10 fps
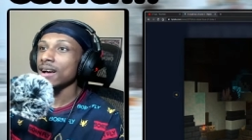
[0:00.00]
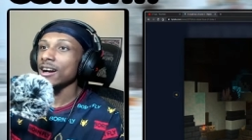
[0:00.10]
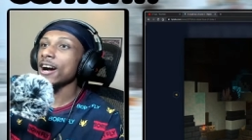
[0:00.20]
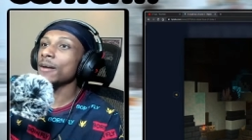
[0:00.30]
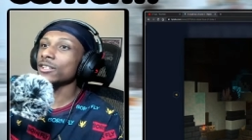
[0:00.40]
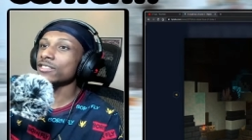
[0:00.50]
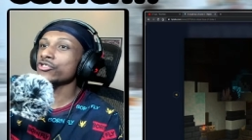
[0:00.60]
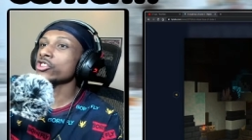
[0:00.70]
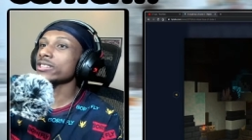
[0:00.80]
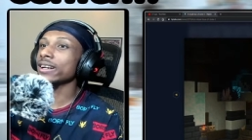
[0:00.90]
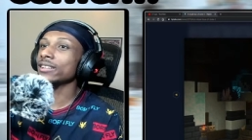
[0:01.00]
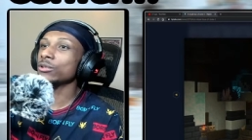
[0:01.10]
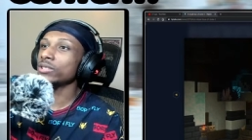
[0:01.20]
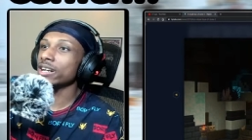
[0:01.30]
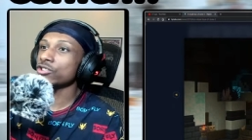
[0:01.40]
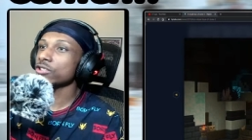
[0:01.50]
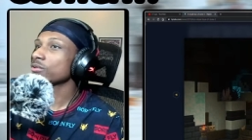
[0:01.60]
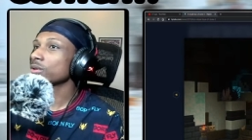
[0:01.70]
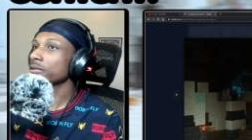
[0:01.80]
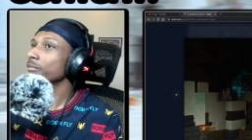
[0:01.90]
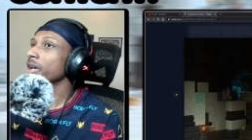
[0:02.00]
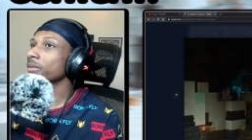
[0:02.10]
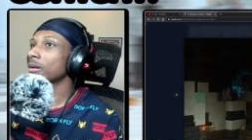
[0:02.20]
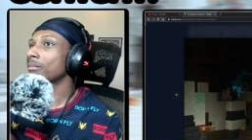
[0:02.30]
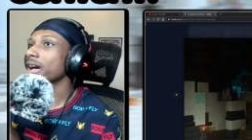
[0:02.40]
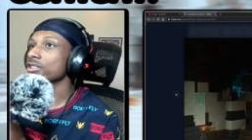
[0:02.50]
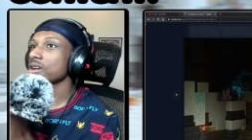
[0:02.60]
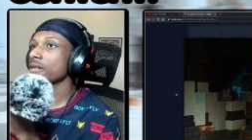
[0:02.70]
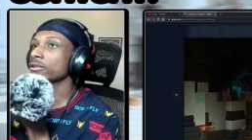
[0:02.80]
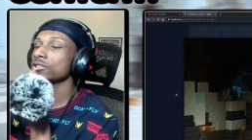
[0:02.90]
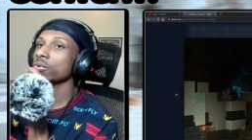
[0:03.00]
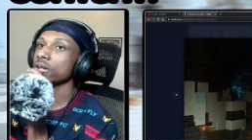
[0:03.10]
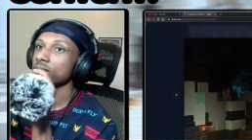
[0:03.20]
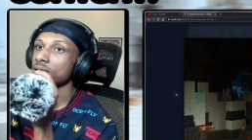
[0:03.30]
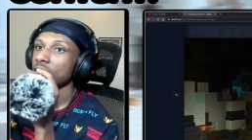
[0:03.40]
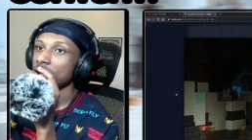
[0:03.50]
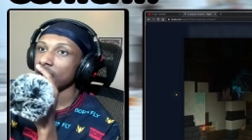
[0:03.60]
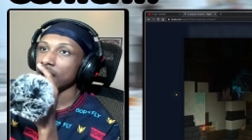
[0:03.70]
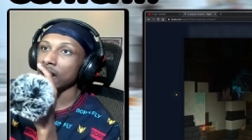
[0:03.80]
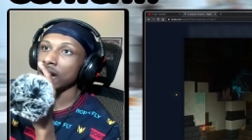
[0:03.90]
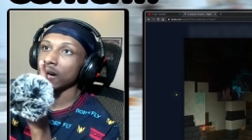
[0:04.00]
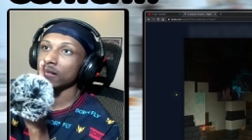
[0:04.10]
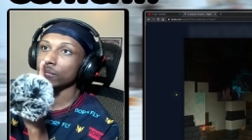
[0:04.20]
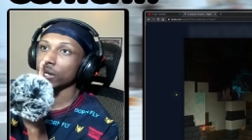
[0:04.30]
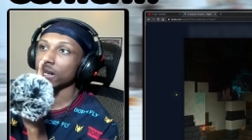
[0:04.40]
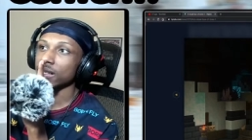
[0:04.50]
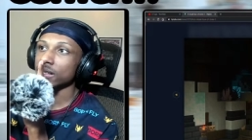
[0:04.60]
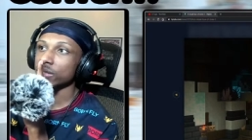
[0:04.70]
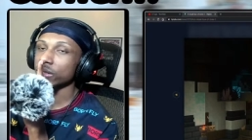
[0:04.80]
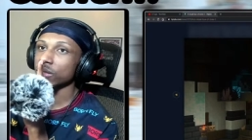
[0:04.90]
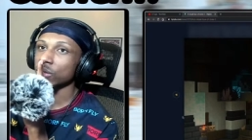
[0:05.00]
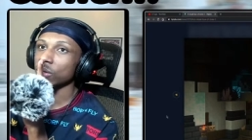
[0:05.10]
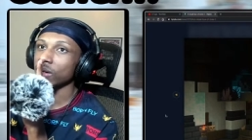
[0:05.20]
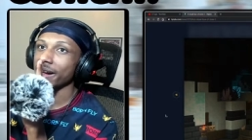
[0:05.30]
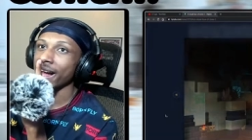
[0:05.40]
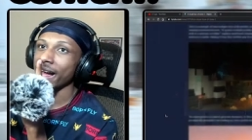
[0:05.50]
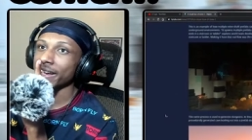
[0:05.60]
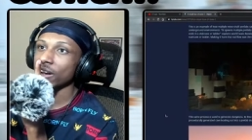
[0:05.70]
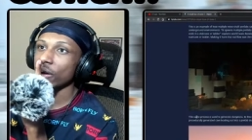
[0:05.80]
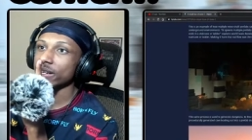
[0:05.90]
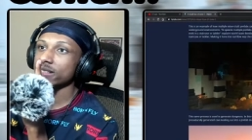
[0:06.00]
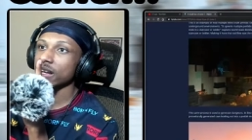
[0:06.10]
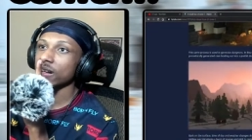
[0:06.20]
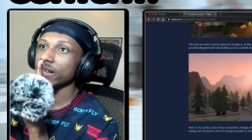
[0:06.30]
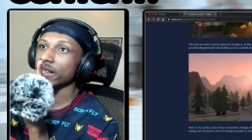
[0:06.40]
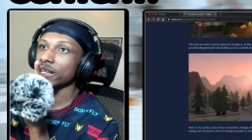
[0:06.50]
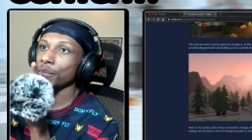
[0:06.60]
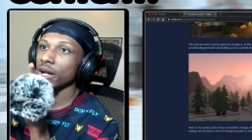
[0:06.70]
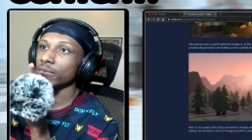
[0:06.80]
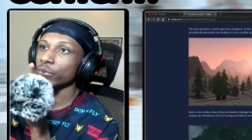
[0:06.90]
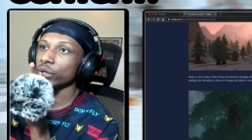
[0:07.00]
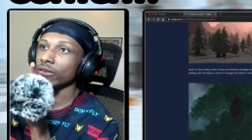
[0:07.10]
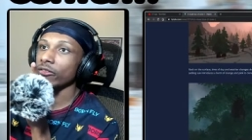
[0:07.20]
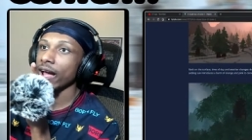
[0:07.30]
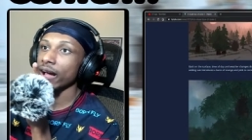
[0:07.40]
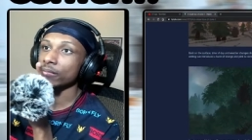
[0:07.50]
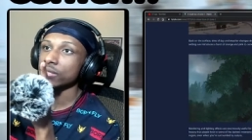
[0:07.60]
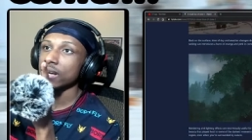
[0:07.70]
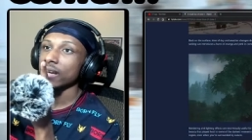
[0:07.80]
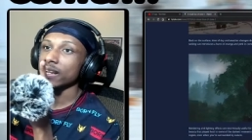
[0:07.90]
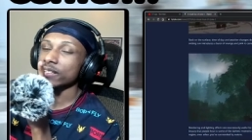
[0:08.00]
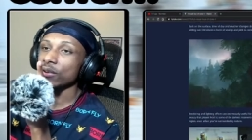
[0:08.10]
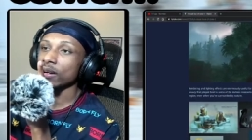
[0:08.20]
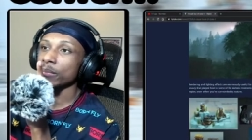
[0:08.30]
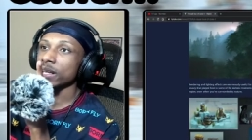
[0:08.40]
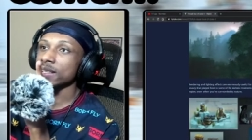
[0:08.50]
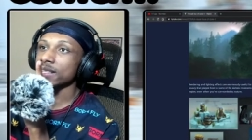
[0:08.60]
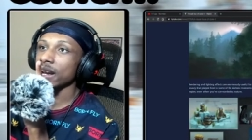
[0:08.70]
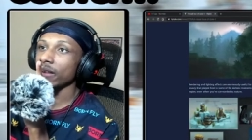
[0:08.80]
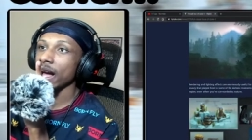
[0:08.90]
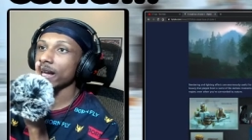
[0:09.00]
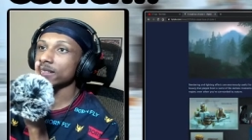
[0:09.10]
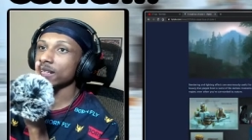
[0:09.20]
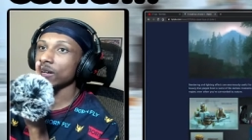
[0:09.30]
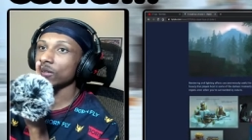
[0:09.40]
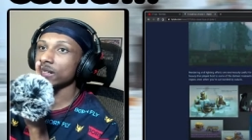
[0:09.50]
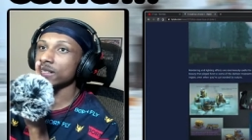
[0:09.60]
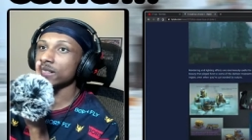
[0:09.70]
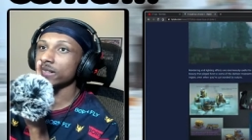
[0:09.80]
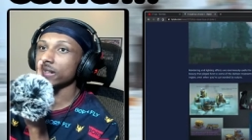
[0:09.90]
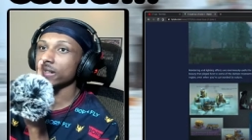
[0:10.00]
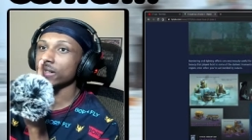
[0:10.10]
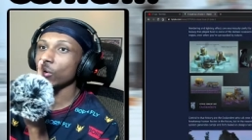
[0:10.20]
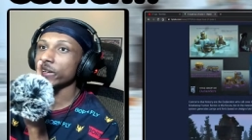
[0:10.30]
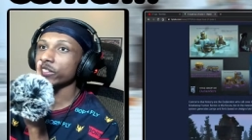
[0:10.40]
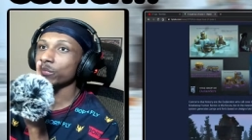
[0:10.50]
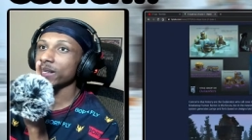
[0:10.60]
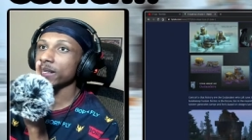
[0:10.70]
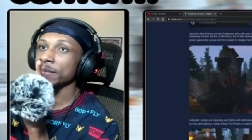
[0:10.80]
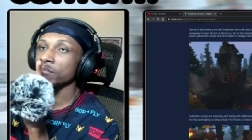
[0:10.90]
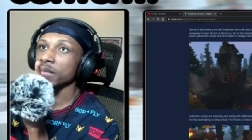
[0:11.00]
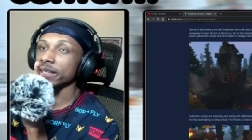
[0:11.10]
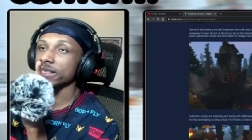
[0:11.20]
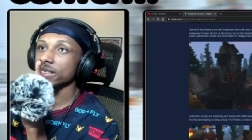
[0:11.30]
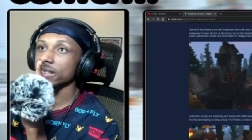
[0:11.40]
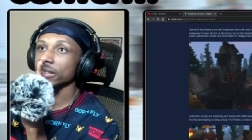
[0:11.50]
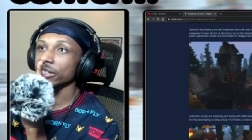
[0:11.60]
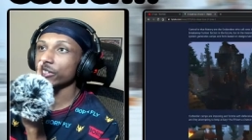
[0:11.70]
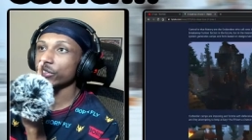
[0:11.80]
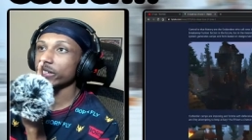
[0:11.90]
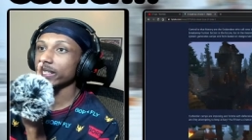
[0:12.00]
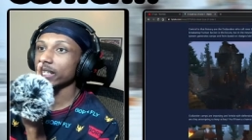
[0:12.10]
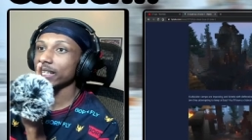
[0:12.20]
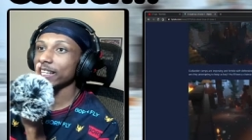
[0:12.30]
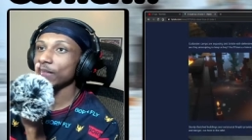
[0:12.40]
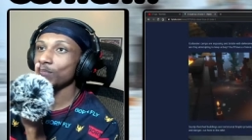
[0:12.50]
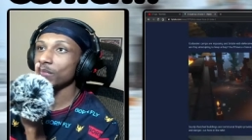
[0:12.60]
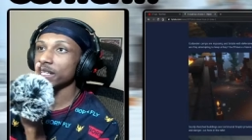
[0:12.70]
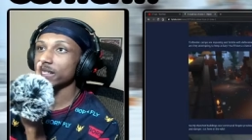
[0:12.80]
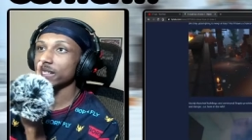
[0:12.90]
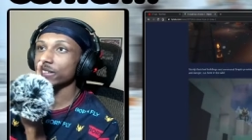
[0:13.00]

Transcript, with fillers: Um, it looks just like a little dungeon or maybe a mine shaft of sorts. Um, but it looks really cool. I, I, can already tell that the amount of prefabs that's going to be inside of Hytale is is going to be immense, literally immense.